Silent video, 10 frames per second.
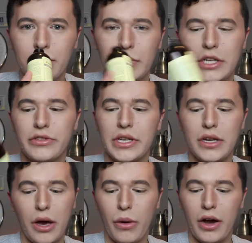There's really
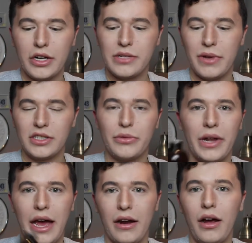no harsh smell to
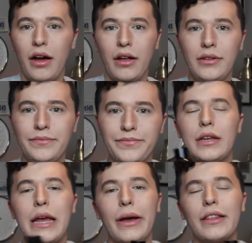it at all.
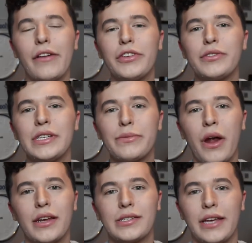Now I love using these
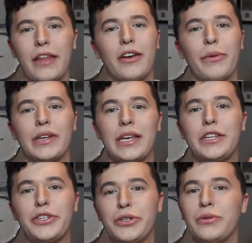products together because I
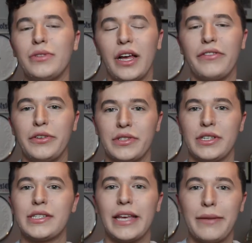do love using
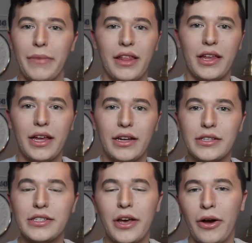the skin method.
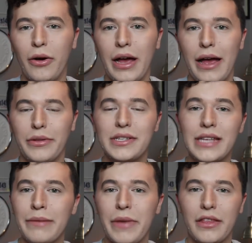And so how the
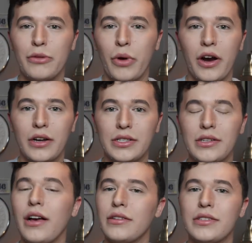skin method works,
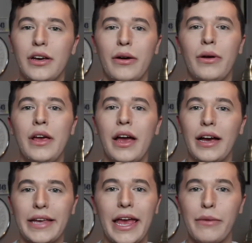it's also
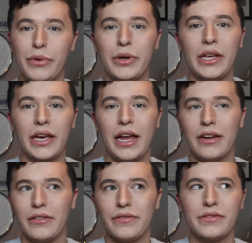a K-beauty
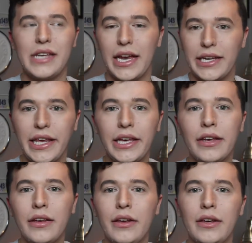kind of technique,